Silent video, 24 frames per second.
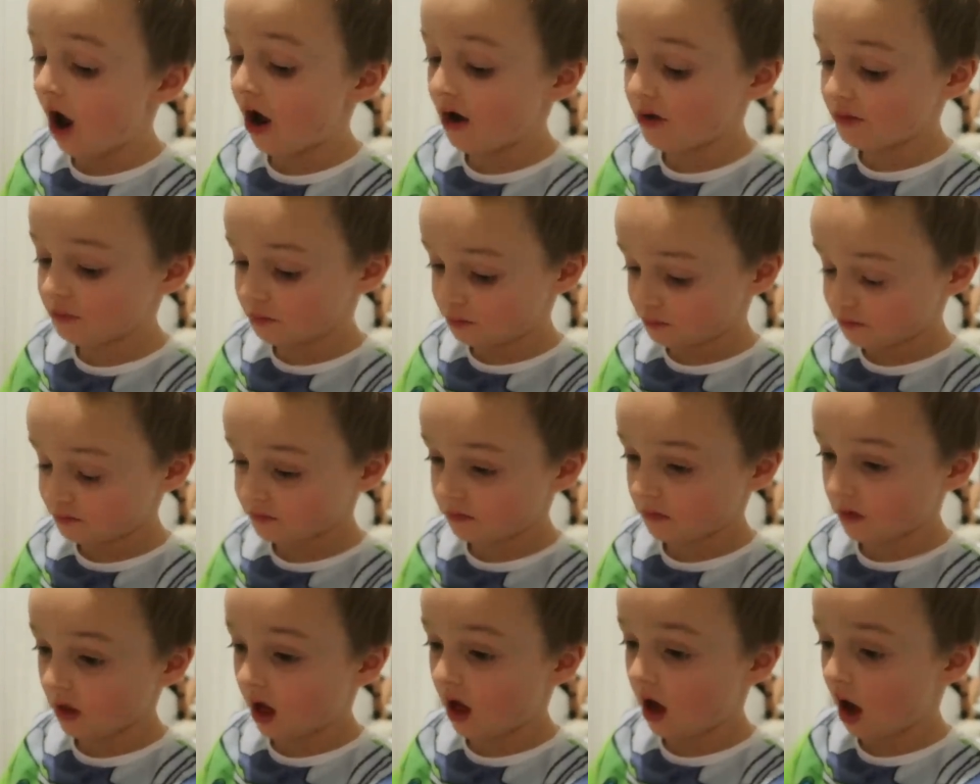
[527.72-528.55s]

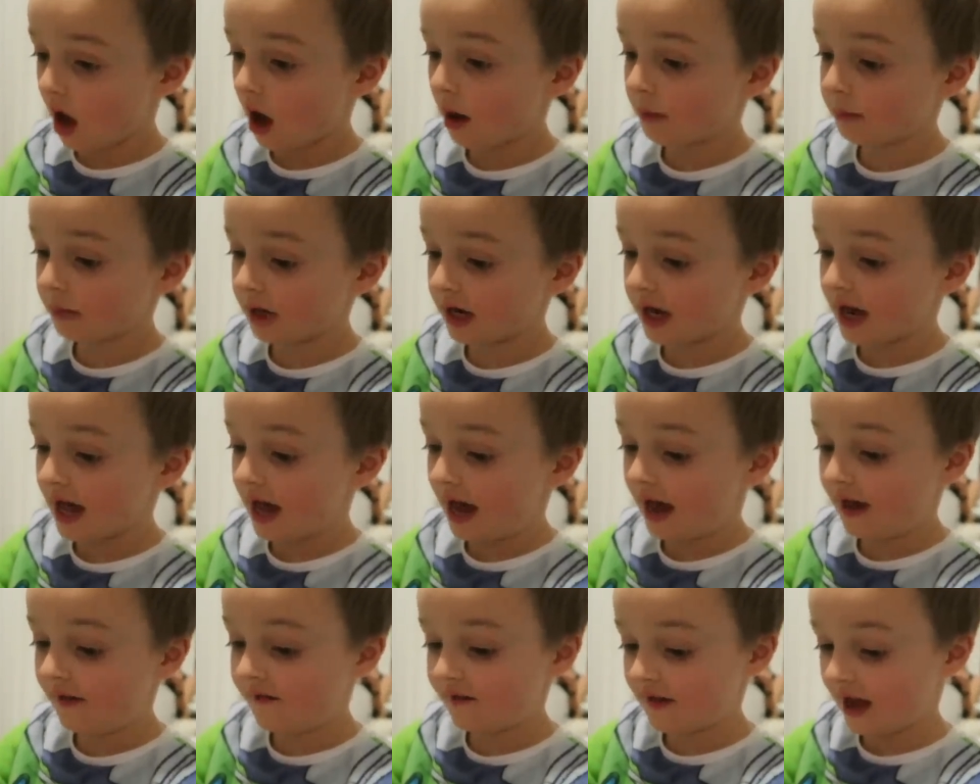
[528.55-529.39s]
I'm
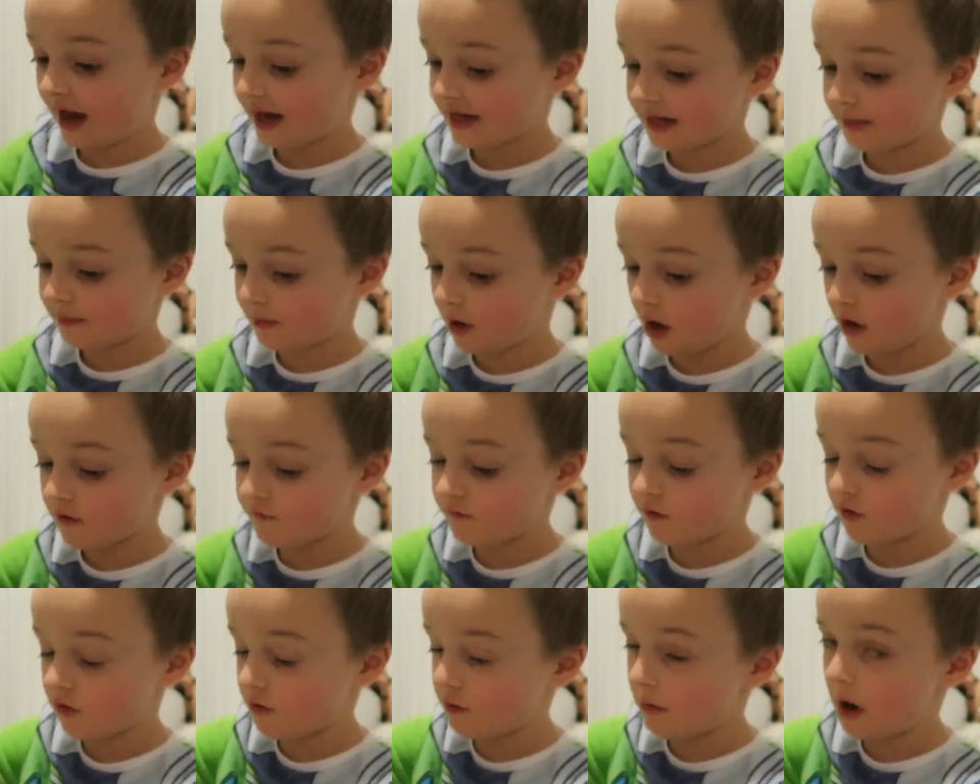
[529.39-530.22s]
gonna hang that in
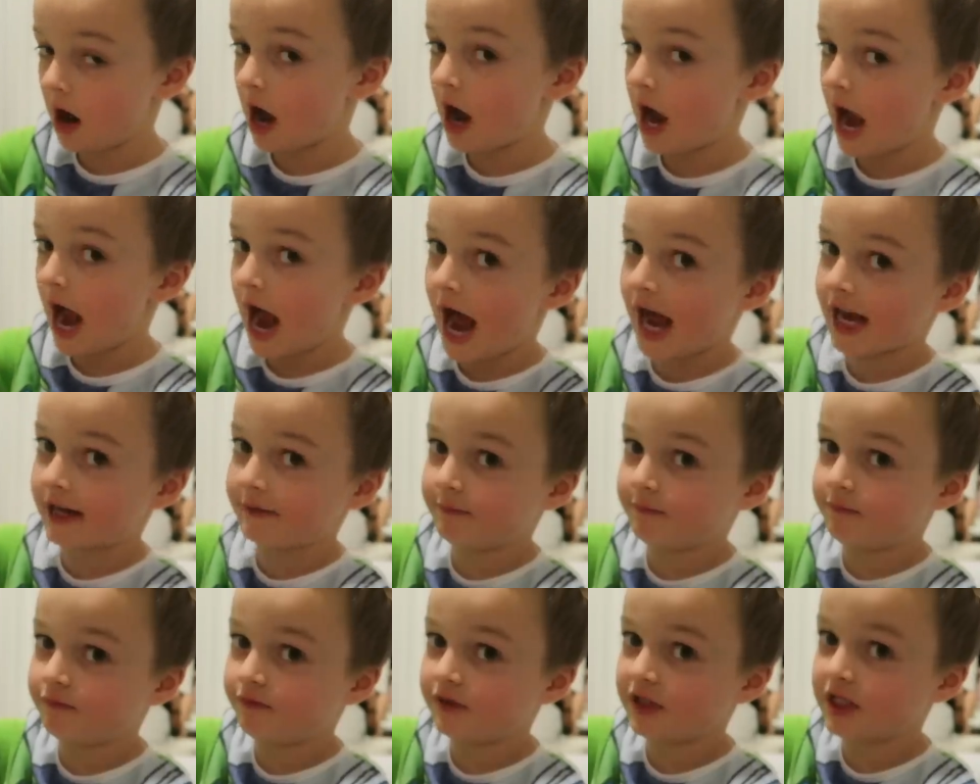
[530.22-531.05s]
my room. I
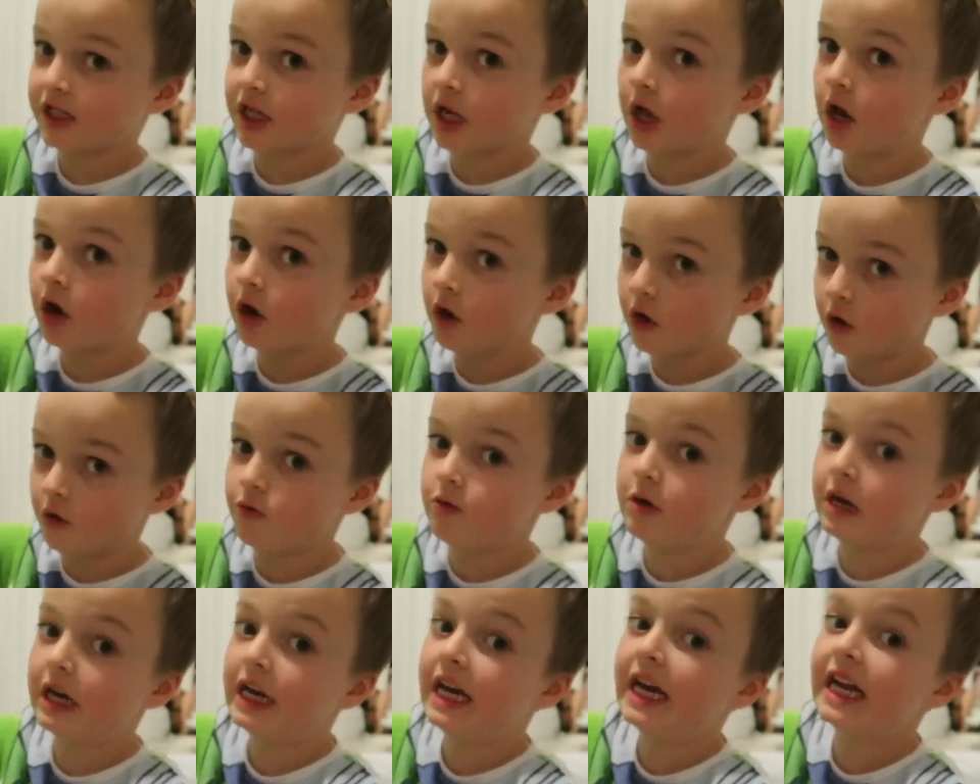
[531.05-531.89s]

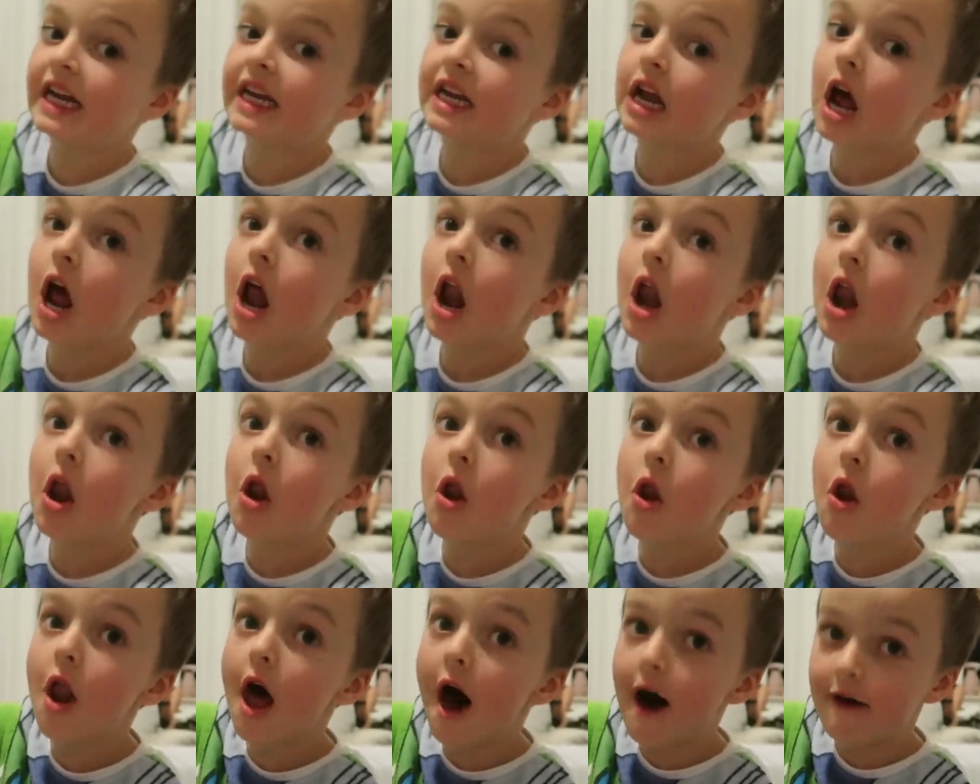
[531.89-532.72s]
absolutely
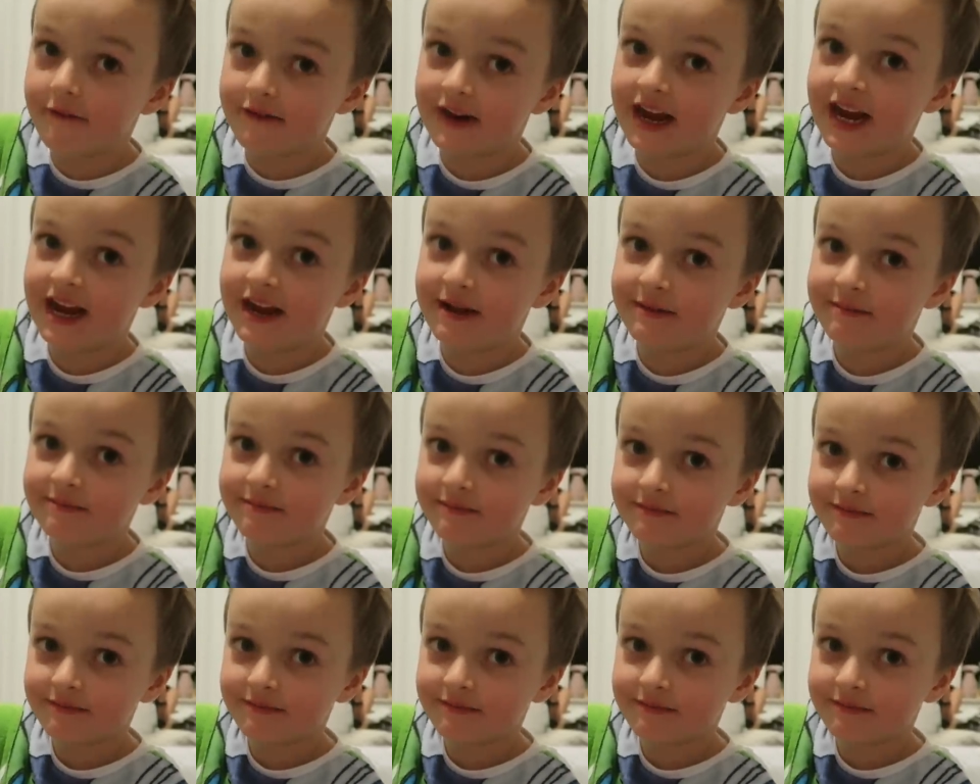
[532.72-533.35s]
love it.